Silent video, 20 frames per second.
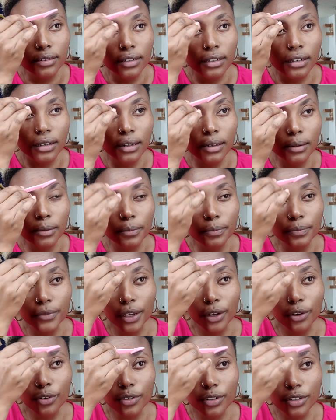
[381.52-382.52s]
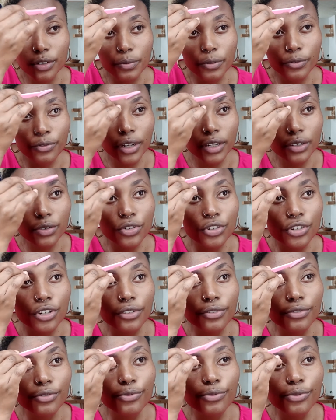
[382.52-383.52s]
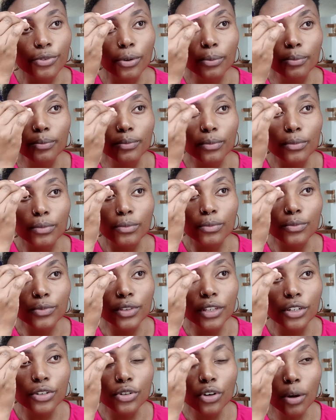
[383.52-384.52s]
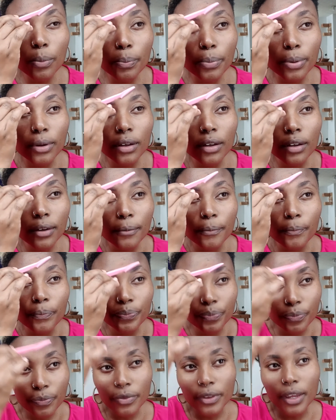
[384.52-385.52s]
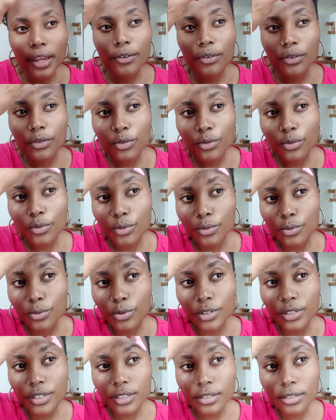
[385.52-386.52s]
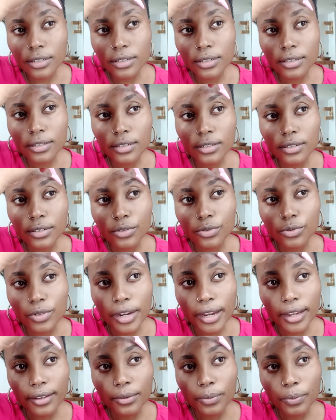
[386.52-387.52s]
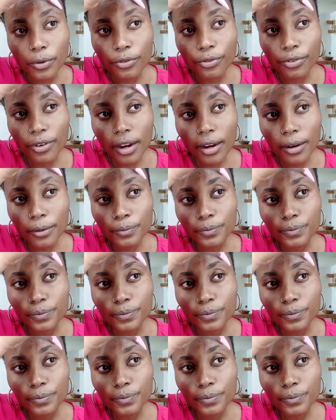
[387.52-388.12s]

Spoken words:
I always prefer to shave from the top. I don't know what you guys prefer.